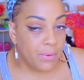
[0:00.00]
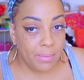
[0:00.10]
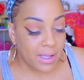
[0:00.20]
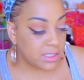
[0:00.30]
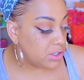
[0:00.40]
We
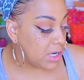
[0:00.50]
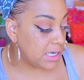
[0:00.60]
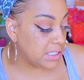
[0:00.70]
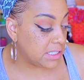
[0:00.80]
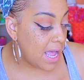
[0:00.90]
about to
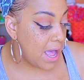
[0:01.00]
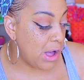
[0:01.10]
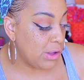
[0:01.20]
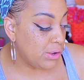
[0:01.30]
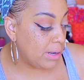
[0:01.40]
try this
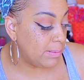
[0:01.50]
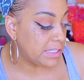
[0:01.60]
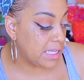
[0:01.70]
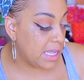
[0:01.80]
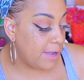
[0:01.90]
out, you know what I'm
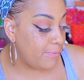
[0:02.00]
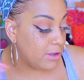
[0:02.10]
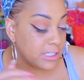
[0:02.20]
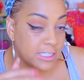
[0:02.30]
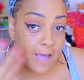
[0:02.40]
saying? We're
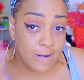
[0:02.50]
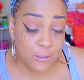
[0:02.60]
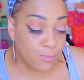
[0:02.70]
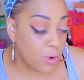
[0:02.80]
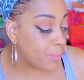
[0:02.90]
going to see how
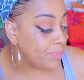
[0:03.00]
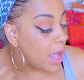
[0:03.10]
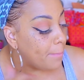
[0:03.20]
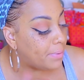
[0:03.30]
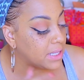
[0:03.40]
this
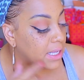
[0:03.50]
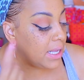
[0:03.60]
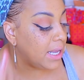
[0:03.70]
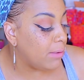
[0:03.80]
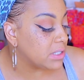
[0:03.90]
works. But
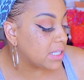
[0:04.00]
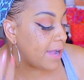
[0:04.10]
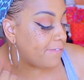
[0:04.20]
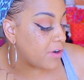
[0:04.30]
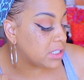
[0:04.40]
then it was
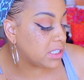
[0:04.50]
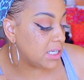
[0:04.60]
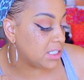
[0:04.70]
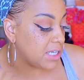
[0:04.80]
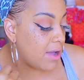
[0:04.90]
like first
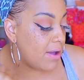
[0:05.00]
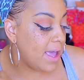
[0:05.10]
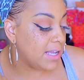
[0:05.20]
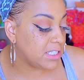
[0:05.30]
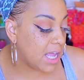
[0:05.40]
touchdown,
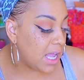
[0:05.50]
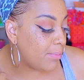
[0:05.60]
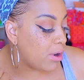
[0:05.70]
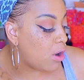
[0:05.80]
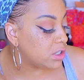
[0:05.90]
edge
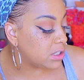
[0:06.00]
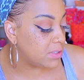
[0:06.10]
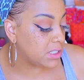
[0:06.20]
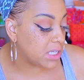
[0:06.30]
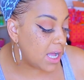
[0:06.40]
tamer,
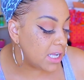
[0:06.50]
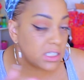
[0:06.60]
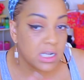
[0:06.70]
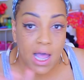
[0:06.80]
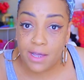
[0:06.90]
ultimate
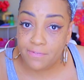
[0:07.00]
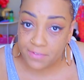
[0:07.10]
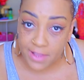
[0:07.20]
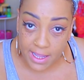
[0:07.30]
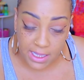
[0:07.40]
touch,
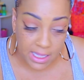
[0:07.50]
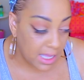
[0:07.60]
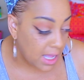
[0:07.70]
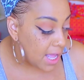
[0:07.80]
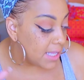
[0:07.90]

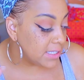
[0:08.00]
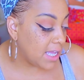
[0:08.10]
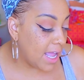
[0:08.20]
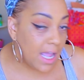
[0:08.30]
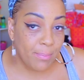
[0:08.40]
non-flaky,
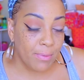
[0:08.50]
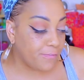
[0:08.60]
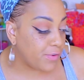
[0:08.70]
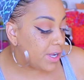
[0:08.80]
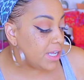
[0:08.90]
tame
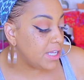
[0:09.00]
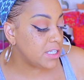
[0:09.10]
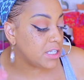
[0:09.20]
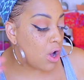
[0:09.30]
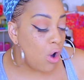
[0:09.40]

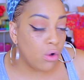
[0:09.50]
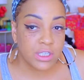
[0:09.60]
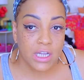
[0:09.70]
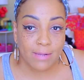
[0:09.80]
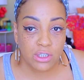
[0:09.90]
frizz,
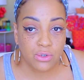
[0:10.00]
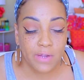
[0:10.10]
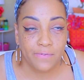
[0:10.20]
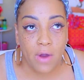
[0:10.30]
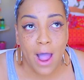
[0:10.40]
holding up to
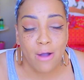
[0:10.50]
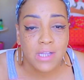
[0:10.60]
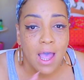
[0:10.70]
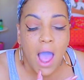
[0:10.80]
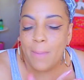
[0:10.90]
24
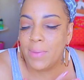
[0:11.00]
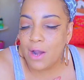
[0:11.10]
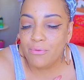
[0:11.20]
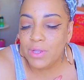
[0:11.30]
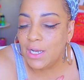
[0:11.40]
hours. I mean,
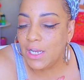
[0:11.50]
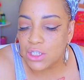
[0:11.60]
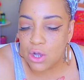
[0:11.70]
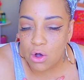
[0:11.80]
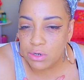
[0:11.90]
I don't really need
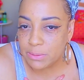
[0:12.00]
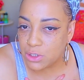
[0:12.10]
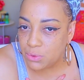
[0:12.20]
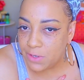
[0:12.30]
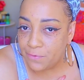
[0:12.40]
it to hold up
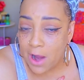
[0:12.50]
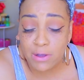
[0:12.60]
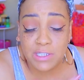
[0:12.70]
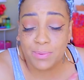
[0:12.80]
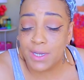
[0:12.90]
to 24
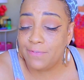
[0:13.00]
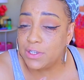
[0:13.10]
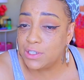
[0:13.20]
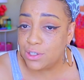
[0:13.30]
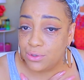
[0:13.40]
hours, but if
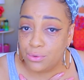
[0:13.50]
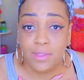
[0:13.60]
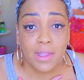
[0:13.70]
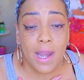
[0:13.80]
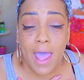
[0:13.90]
it do,
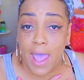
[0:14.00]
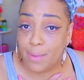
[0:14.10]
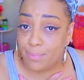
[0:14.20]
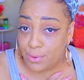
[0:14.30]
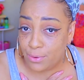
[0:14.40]
then
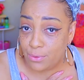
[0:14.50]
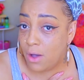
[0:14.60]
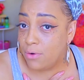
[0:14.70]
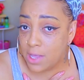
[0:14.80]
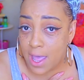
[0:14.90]
hey, boo,
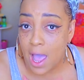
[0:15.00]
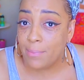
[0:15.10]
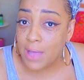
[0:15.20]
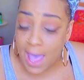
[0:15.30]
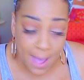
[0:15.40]
okay?
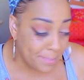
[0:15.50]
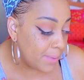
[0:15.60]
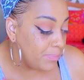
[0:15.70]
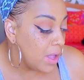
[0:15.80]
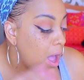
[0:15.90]
I'm
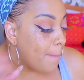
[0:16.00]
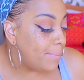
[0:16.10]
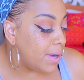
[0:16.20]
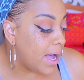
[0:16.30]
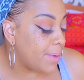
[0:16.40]
happy.
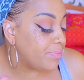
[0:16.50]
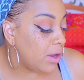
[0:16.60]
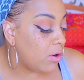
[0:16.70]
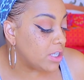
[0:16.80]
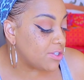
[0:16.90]
But
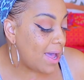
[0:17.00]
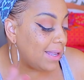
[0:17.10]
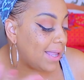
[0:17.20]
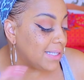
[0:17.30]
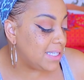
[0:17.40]
it also
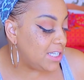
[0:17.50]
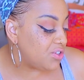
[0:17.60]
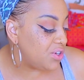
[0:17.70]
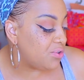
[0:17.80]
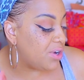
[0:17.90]
had like tea
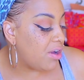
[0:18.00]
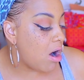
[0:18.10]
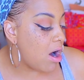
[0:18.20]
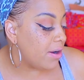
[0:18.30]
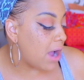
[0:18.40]
tree oil,
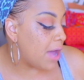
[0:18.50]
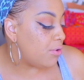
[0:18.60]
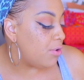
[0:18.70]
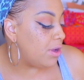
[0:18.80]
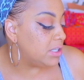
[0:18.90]
argan
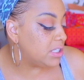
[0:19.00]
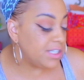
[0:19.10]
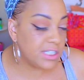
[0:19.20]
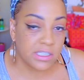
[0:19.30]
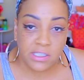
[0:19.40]
oil,
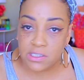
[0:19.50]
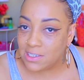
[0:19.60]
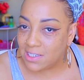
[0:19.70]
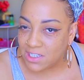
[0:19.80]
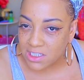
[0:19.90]

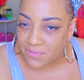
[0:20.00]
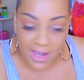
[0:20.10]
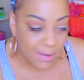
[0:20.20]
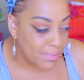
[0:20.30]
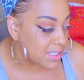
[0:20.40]
delicious
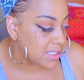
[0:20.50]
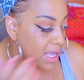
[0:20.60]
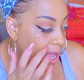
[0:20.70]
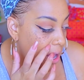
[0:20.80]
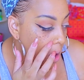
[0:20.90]
vitamin
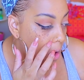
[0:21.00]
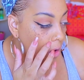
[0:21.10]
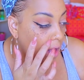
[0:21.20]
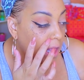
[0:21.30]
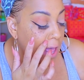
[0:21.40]
scent,
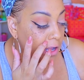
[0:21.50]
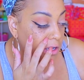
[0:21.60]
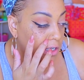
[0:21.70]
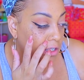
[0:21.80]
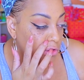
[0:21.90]
all of that
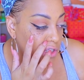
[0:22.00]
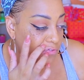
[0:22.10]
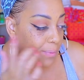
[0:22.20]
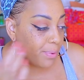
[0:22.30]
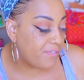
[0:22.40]
good use
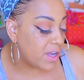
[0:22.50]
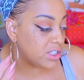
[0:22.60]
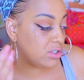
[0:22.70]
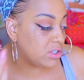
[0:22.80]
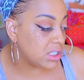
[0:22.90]
for
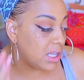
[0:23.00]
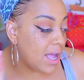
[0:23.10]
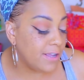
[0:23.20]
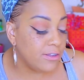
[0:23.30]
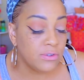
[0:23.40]
professional
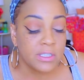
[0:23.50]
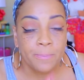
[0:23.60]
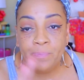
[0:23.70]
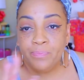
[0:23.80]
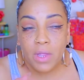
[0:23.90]
salon use.
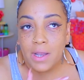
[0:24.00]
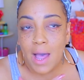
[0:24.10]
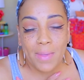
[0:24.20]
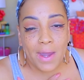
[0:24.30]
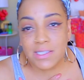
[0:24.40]

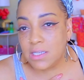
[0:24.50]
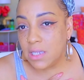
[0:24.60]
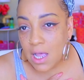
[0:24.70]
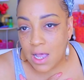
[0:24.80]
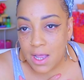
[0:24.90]
Now, I'm not a
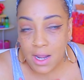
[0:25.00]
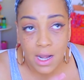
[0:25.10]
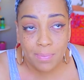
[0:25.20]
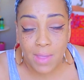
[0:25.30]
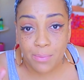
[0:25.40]
salon
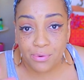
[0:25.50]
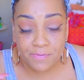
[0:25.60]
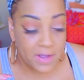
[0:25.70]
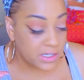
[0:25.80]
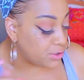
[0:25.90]
and I'm not a
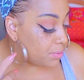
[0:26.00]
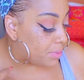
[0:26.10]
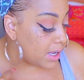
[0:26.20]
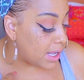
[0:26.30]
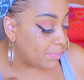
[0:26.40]
professional,
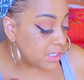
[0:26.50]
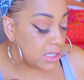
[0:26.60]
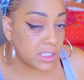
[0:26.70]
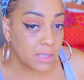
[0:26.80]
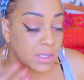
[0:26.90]
but I'm going to
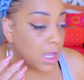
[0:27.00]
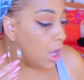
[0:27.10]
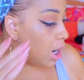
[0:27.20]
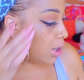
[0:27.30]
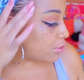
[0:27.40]
tell you something.
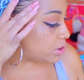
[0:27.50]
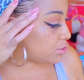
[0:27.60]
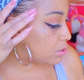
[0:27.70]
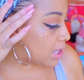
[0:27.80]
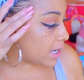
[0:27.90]
A girl
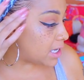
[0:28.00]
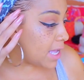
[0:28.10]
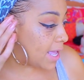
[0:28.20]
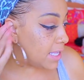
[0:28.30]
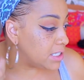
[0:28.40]
do like
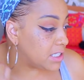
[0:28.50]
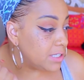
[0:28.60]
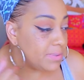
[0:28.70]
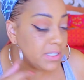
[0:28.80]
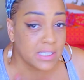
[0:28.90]
her edges
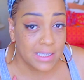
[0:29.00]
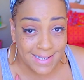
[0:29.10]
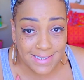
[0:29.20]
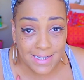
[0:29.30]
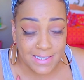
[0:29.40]
to be
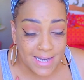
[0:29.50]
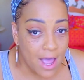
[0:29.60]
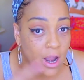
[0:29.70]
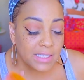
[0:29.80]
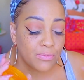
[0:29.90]
slicked
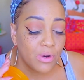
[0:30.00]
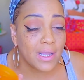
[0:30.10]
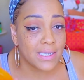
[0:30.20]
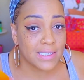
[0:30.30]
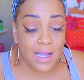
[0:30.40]
down. It's more or
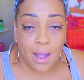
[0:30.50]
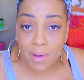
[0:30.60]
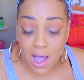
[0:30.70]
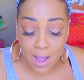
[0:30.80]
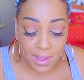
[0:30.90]
less like a
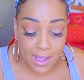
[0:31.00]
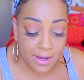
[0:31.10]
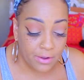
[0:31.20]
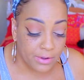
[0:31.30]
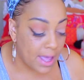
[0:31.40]

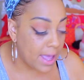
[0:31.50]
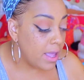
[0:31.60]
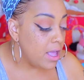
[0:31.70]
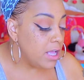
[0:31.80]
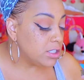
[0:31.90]
pomade,
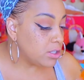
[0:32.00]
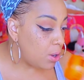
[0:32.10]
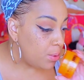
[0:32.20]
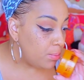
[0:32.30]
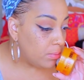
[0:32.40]
okay?
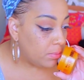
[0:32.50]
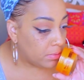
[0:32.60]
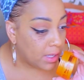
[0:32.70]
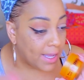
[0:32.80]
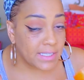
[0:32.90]
So
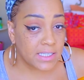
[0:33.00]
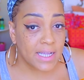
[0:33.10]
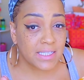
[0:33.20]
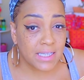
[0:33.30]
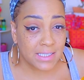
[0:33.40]
it
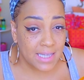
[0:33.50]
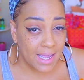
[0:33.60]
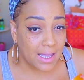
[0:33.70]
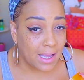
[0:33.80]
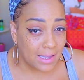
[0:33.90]
does
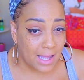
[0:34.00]
take a